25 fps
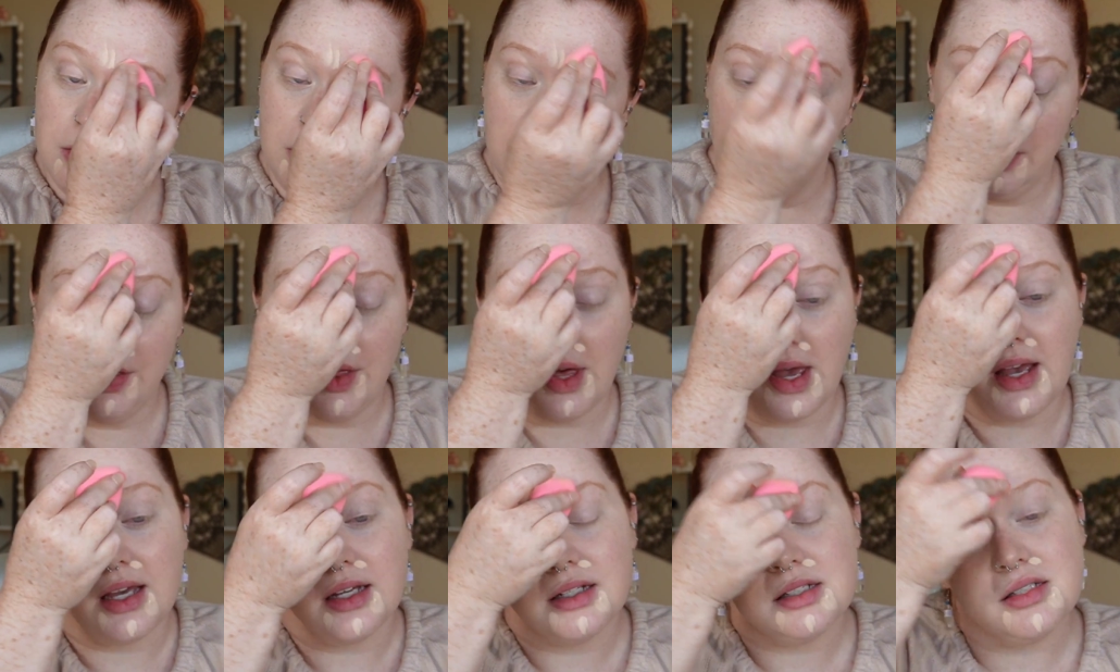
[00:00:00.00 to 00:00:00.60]

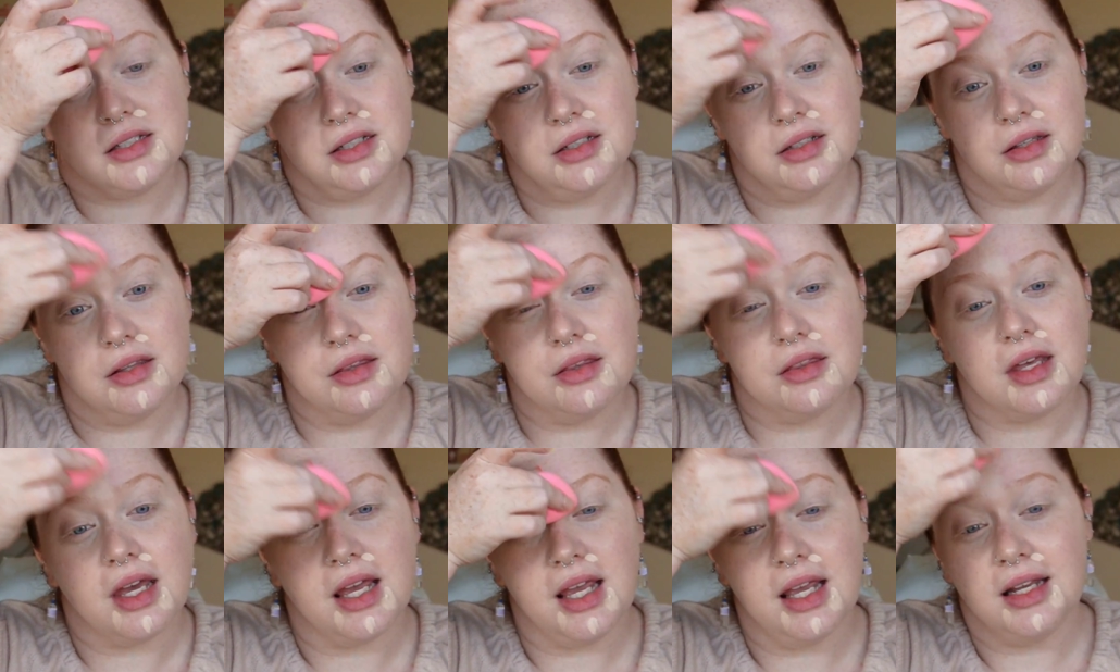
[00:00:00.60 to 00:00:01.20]
that
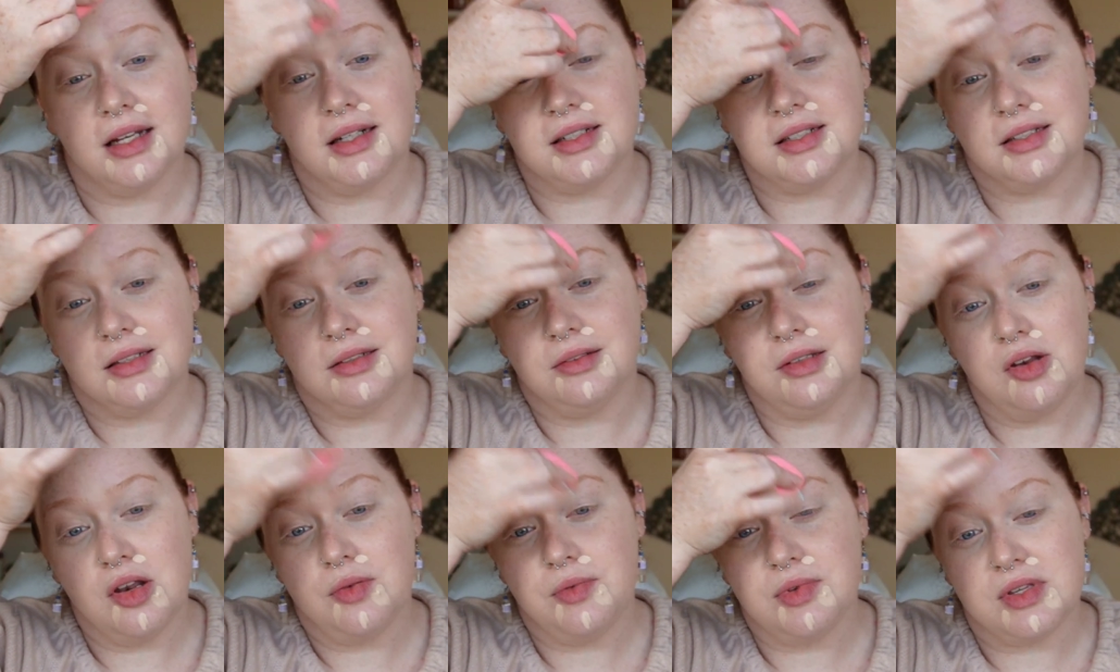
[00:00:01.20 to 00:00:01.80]
they
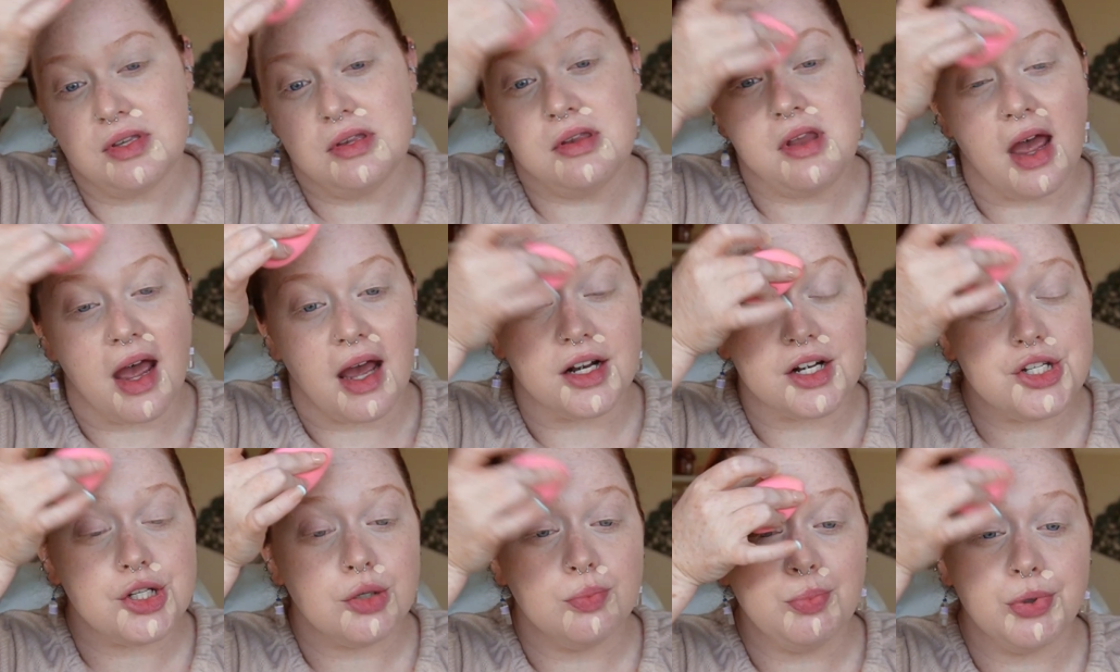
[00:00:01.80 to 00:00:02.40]

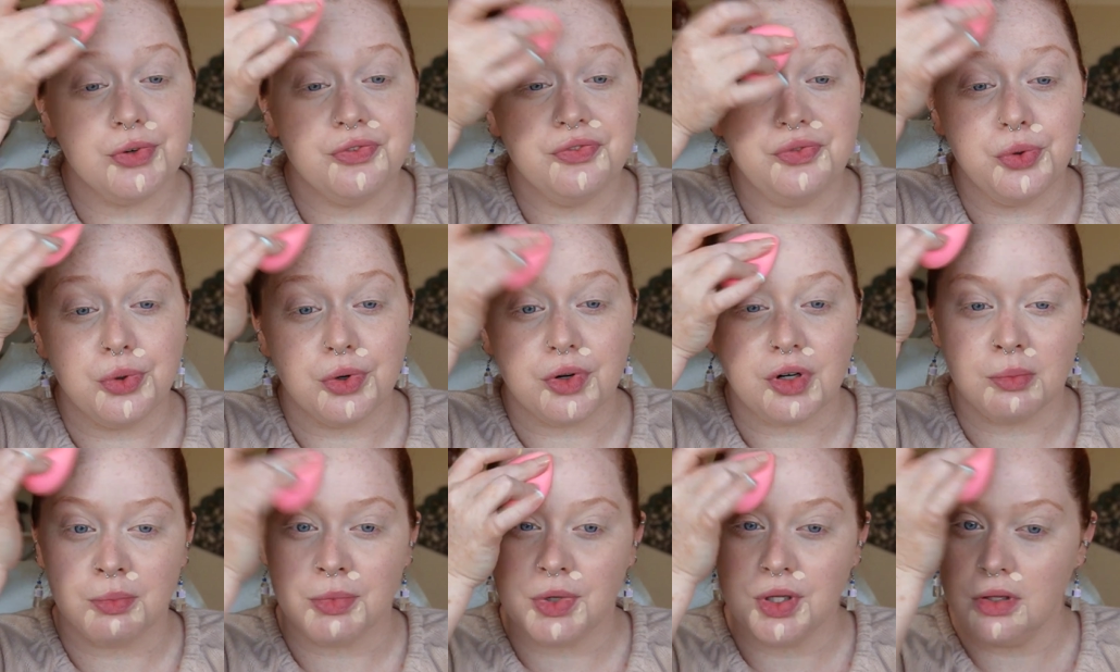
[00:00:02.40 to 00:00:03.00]
had to
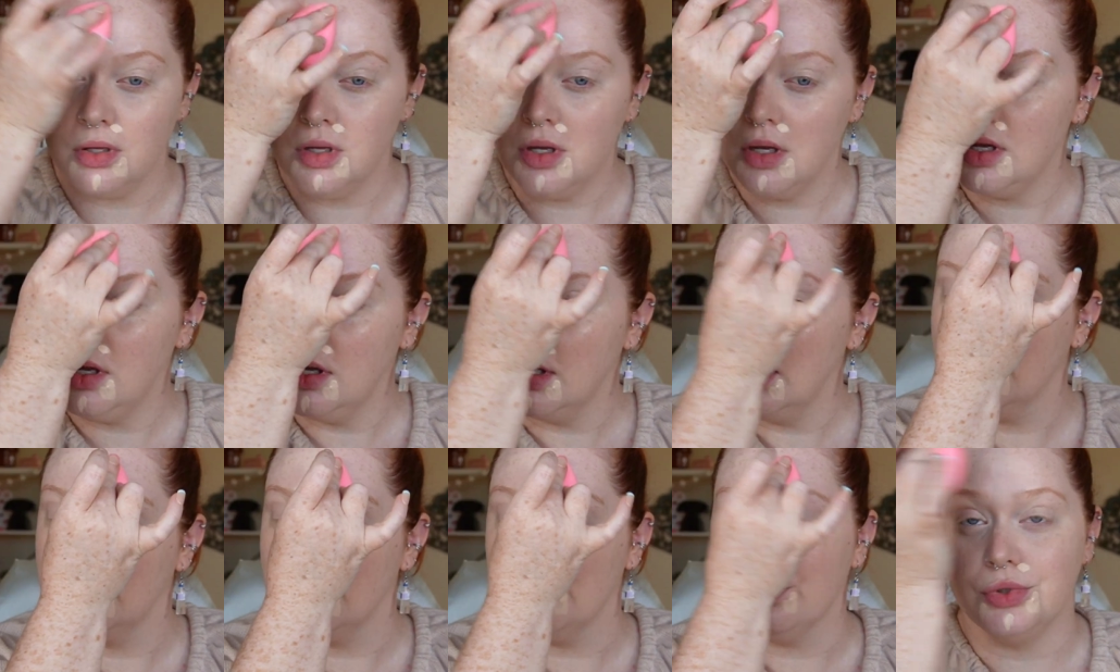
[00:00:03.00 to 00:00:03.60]
perform
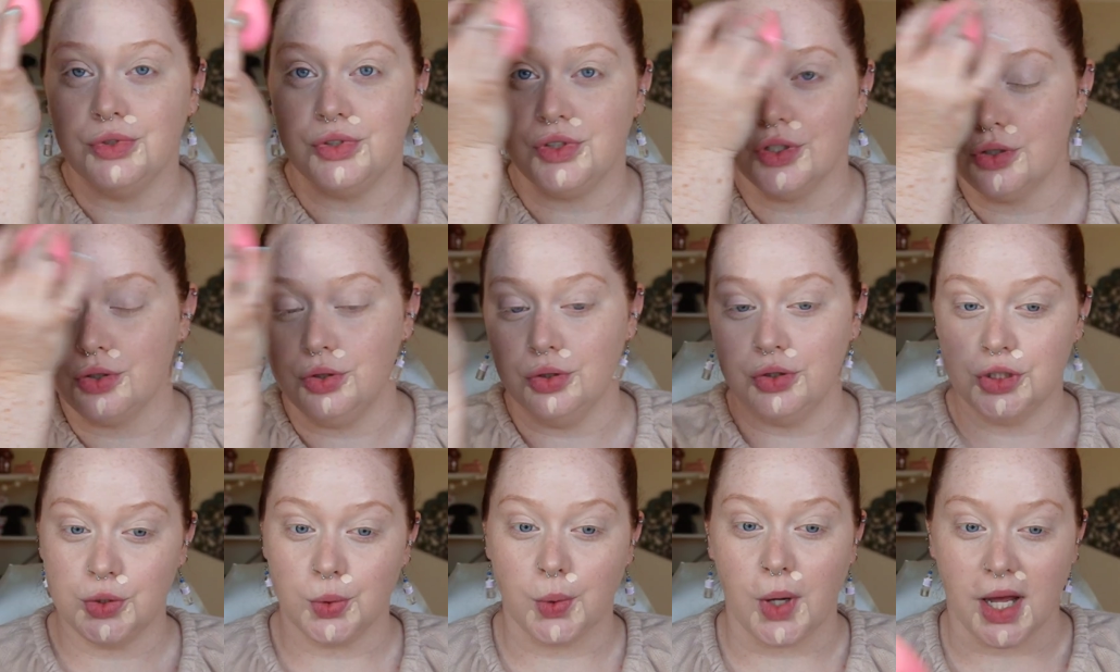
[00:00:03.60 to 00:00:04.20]
the
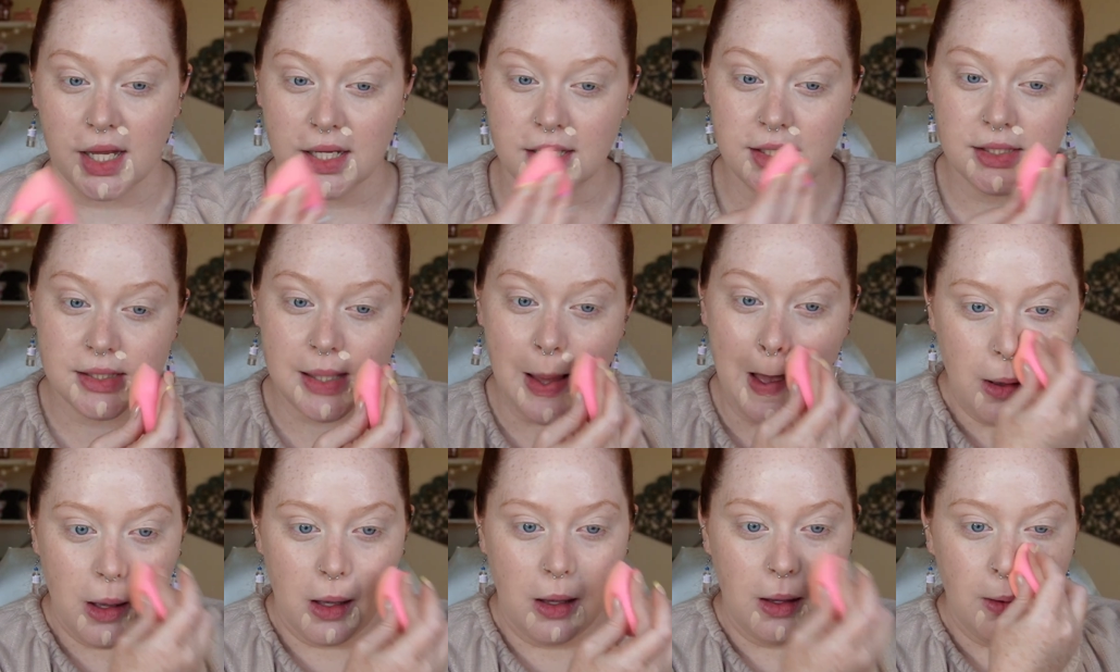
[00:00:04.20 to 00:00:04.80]
Rusical twice,
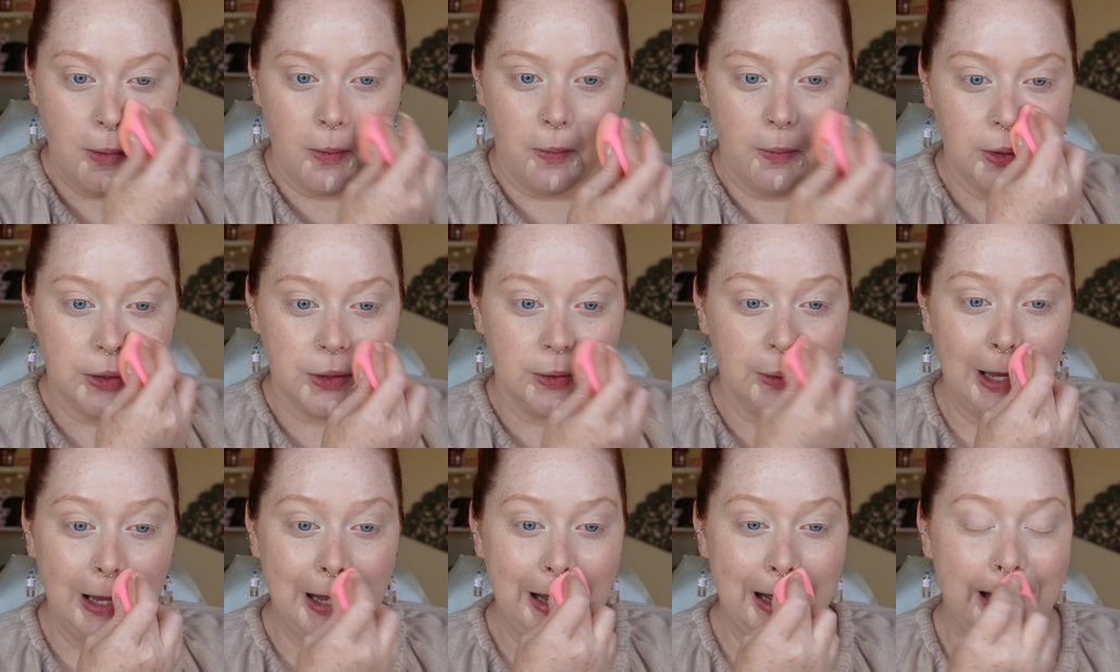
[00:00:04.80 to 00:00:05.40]
which
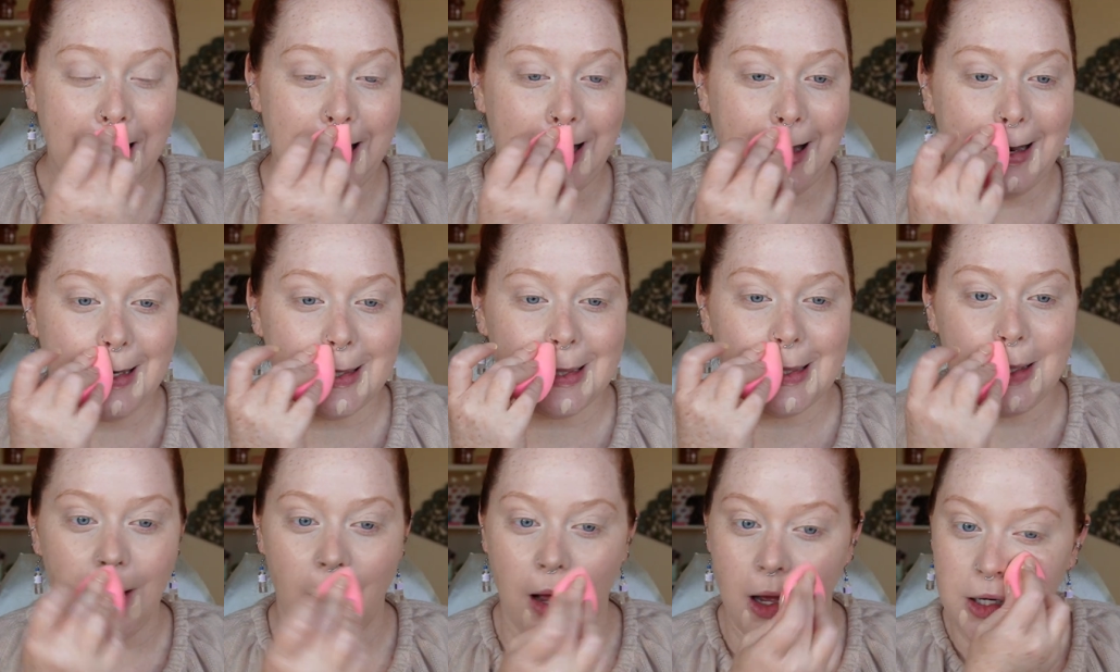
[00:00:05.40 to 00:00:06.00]
really is
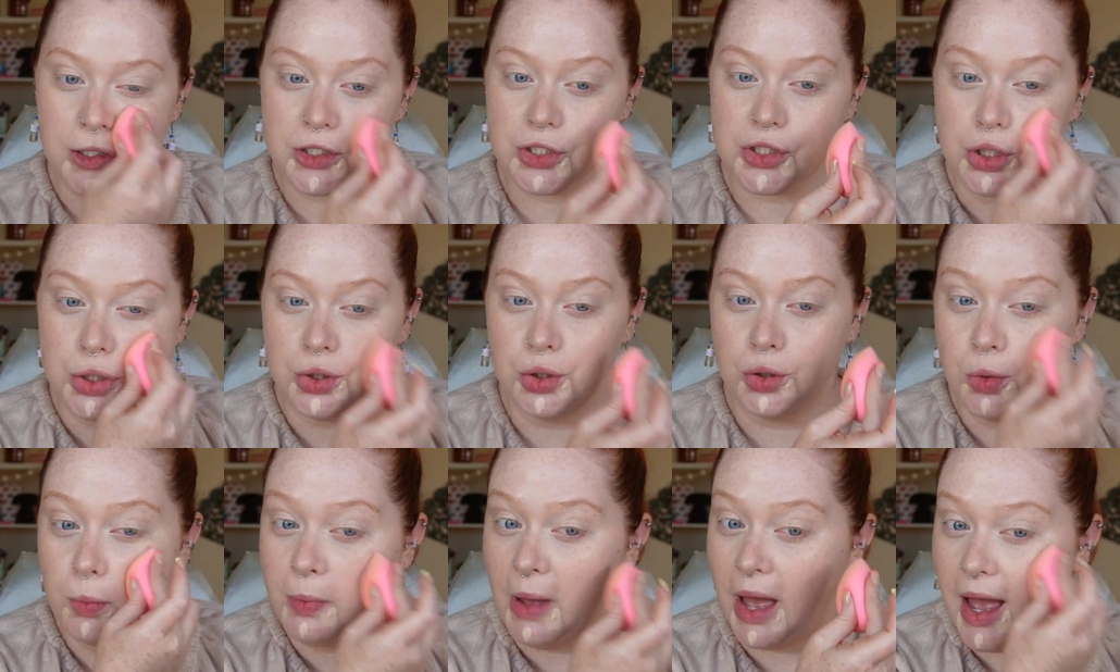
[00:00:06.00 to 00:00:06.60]
not
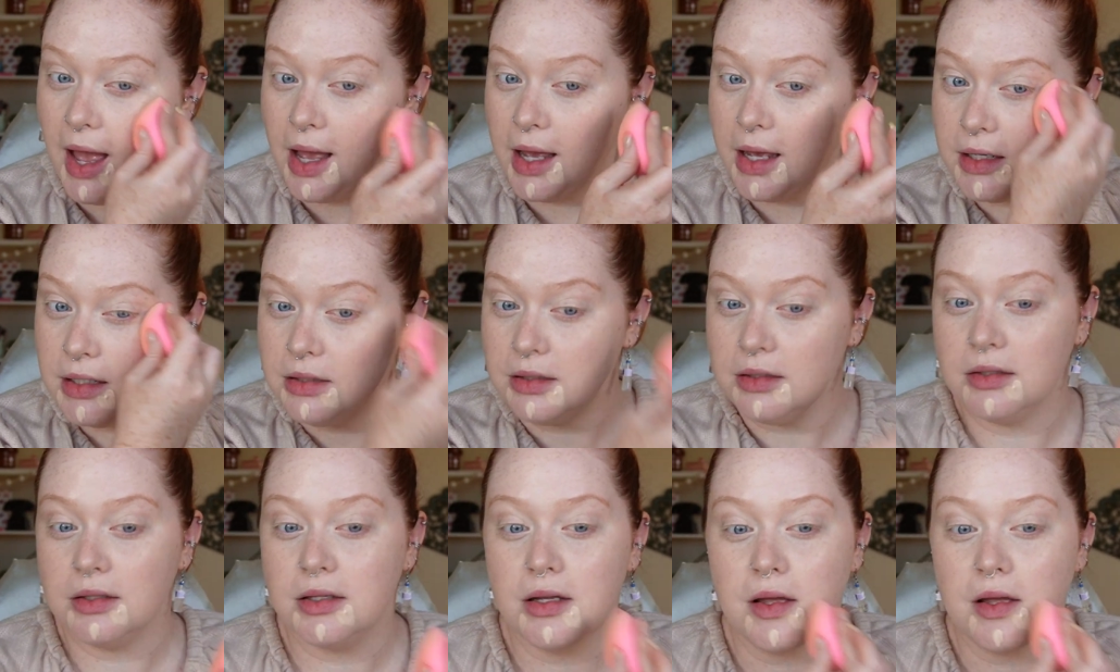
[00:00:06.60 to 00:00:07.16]
too bad.